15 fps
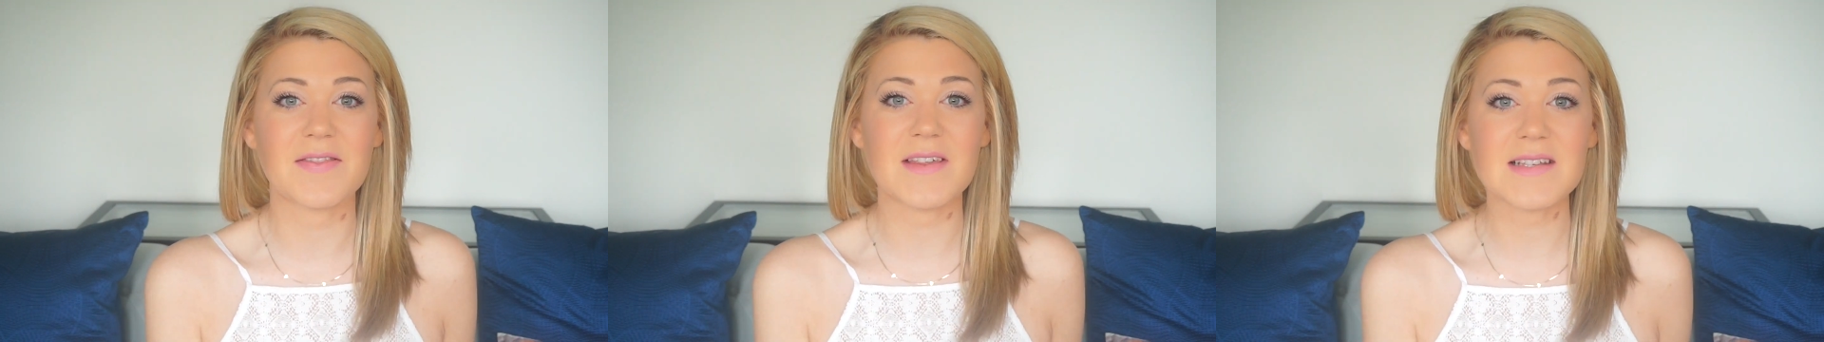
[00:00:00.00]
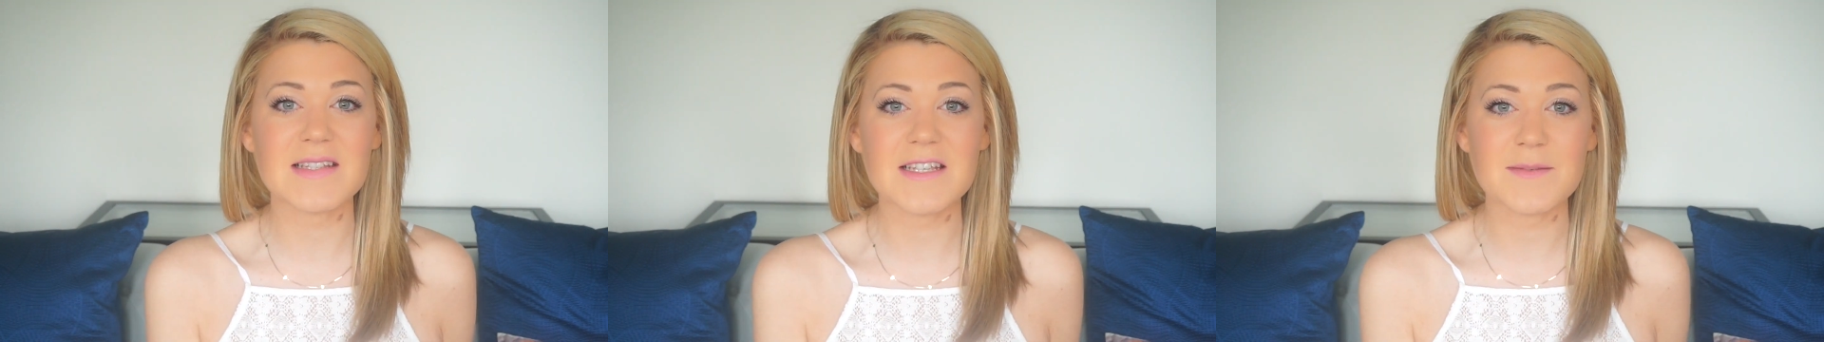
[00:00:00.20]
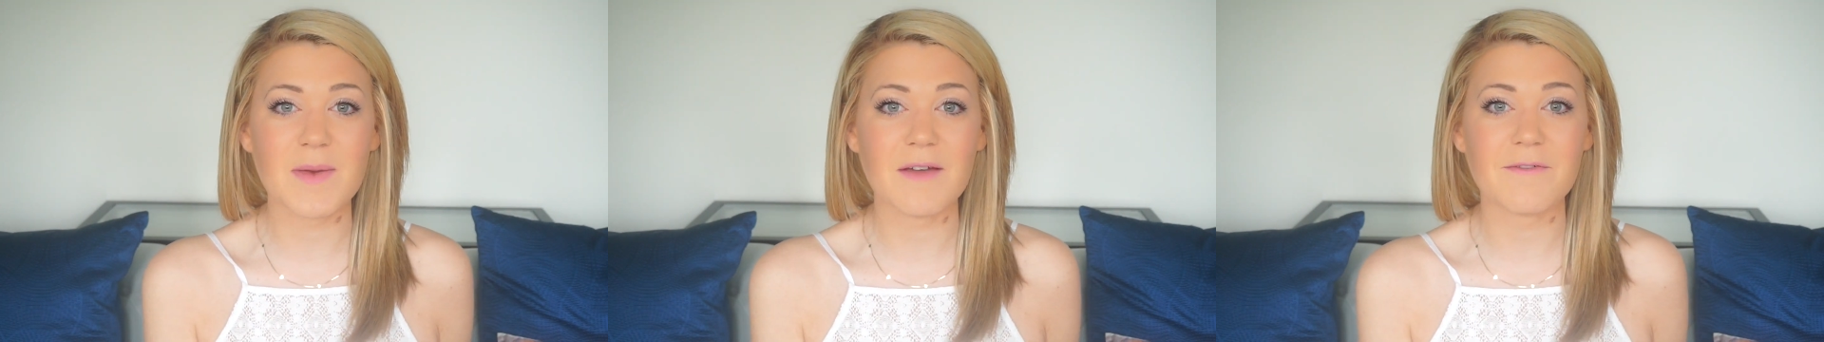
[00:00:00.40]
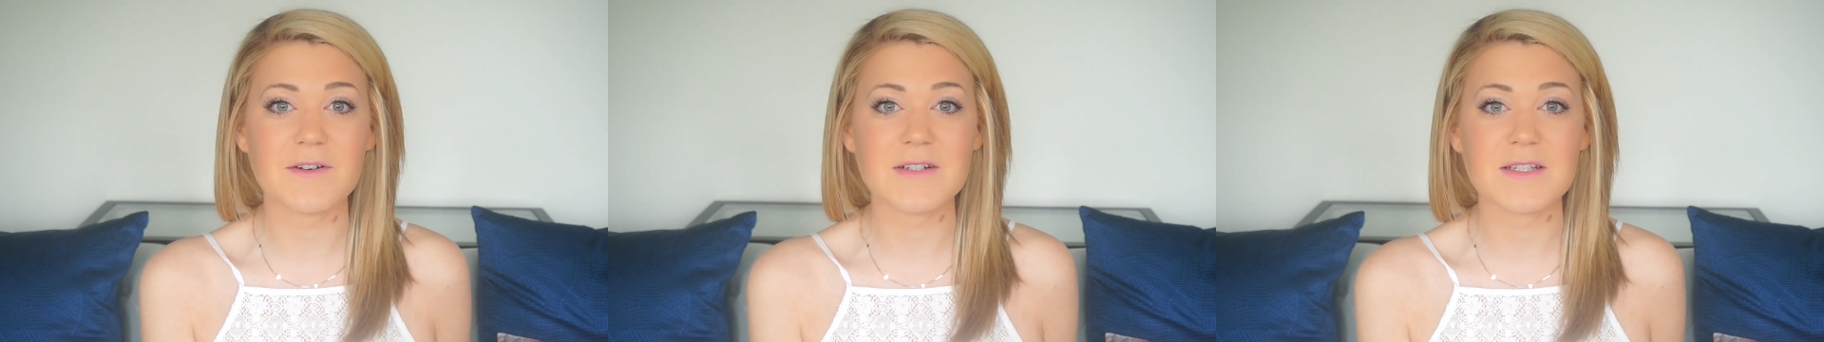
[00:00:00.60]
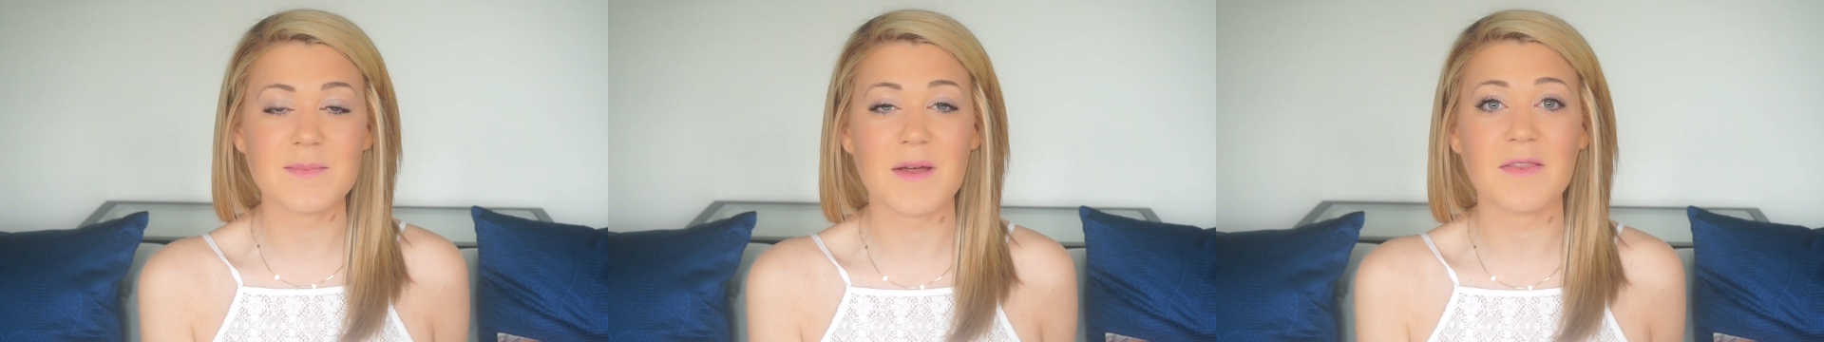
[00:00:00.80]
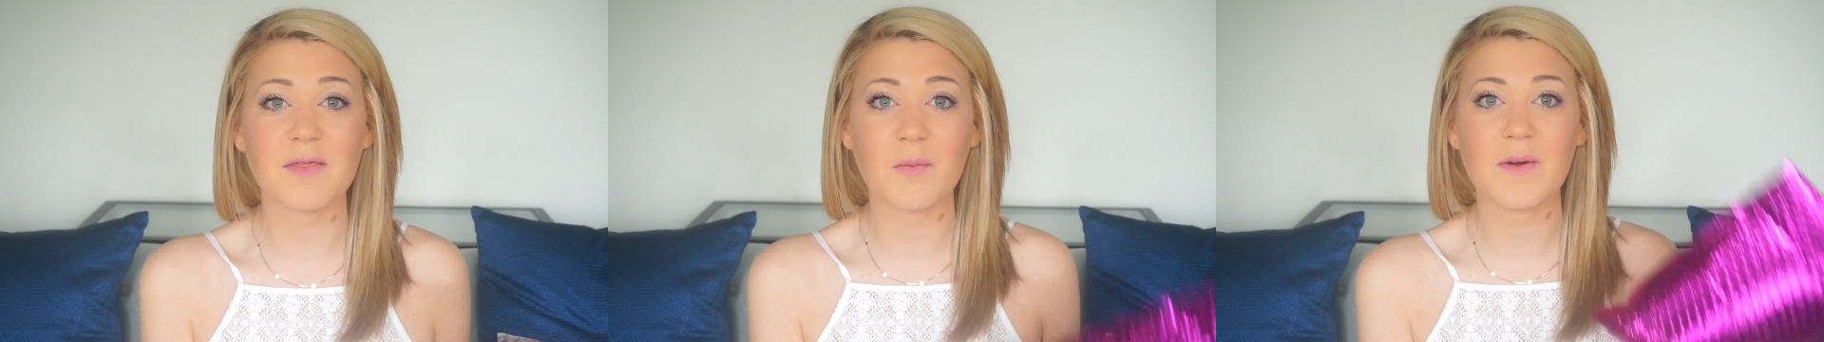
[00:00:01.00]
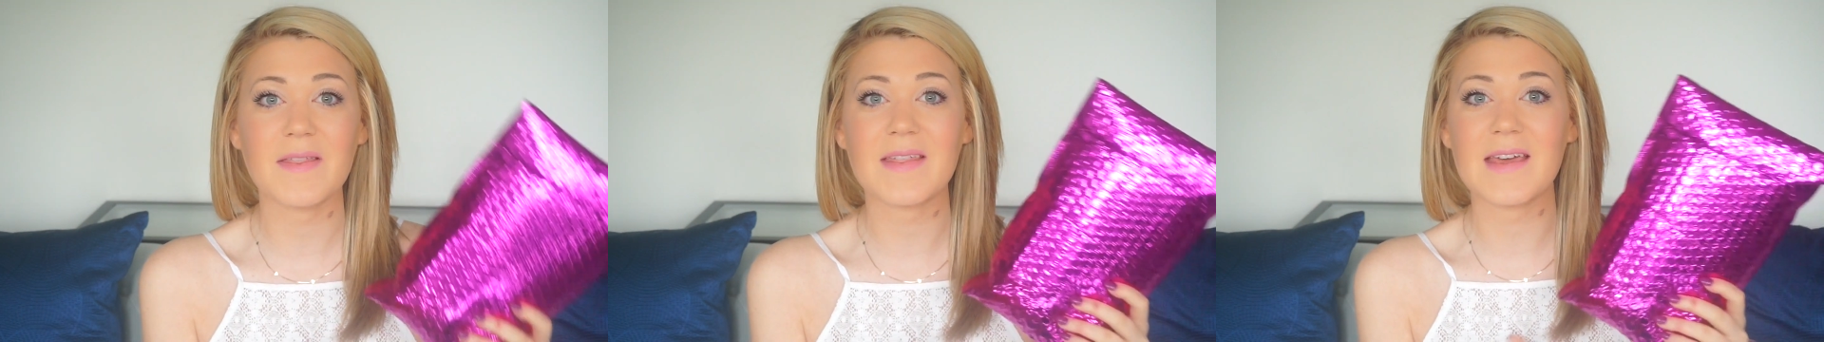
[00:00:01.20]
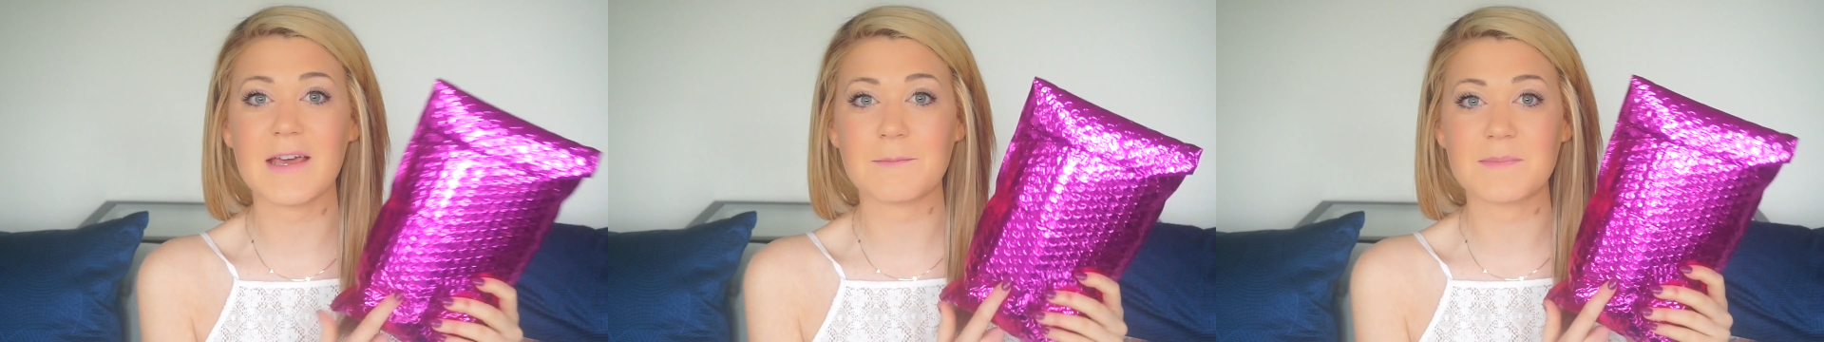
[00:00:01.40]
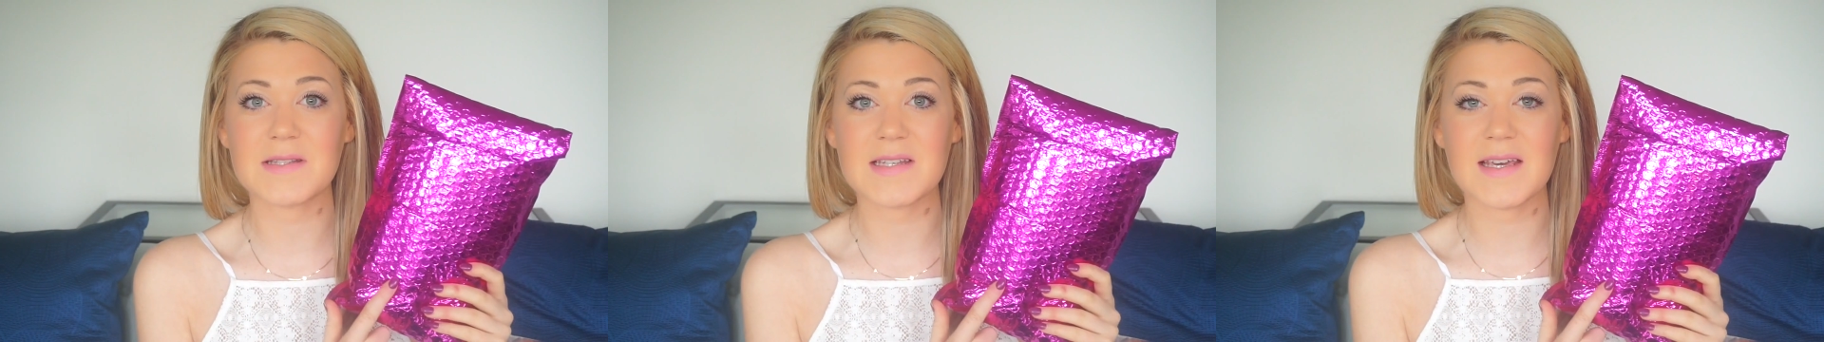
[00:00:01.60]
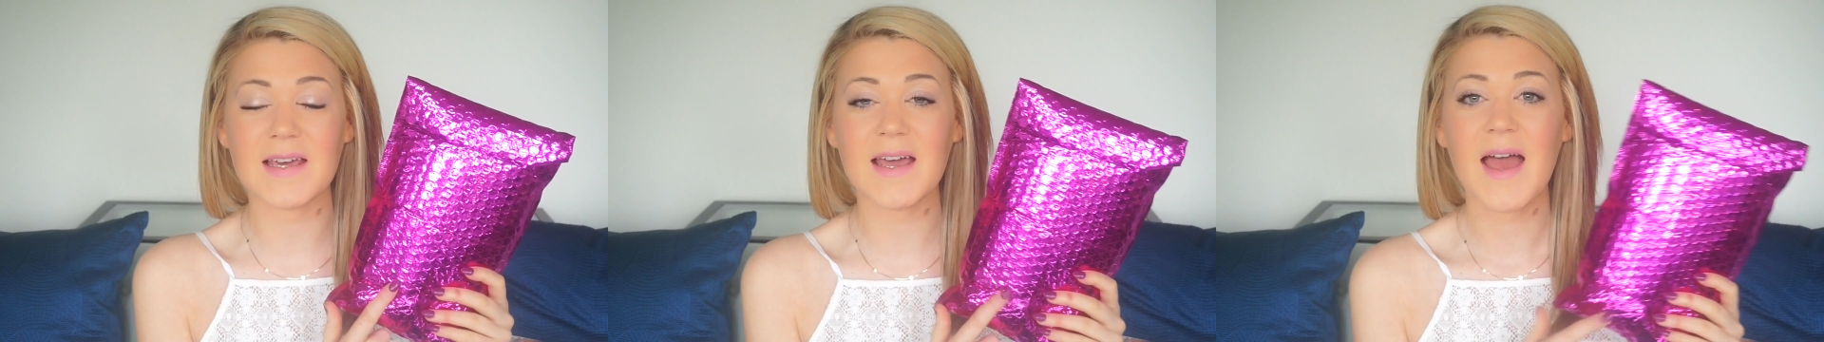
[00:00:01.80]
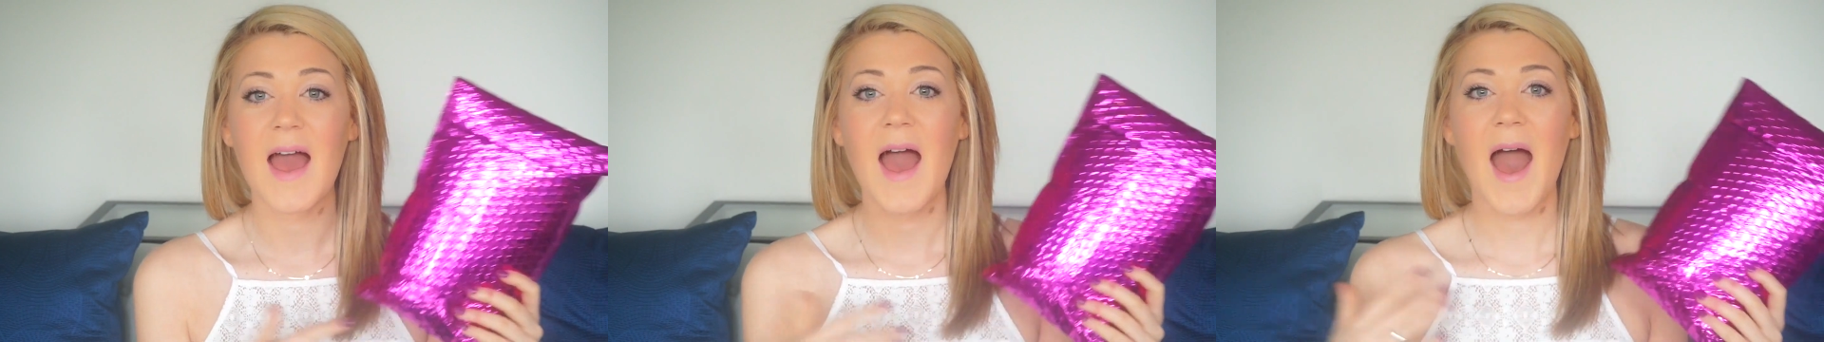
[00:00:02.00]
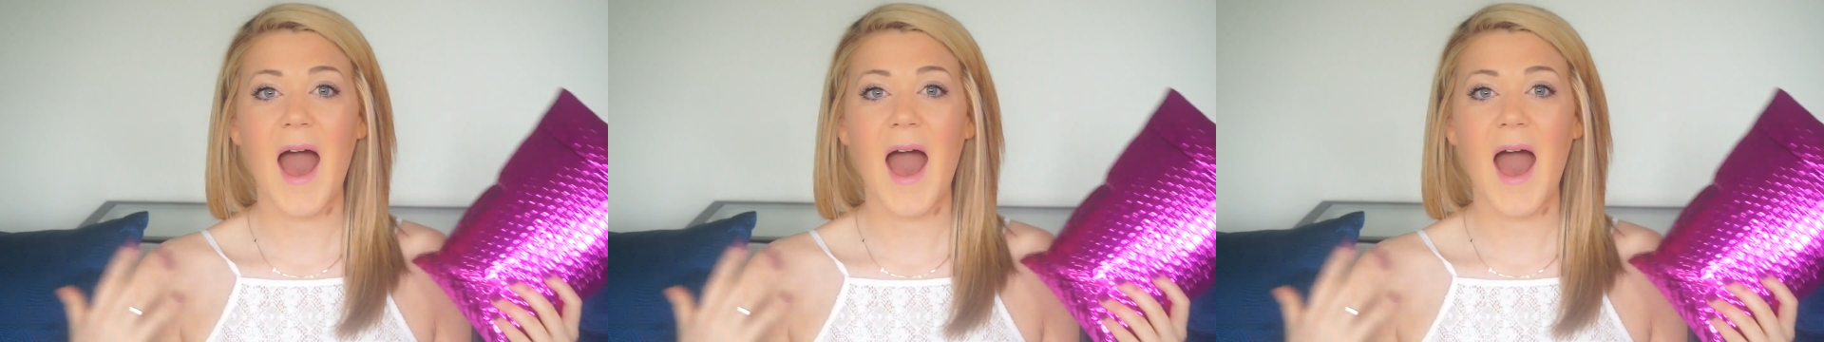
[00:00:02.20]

this is my first month with Ipsy.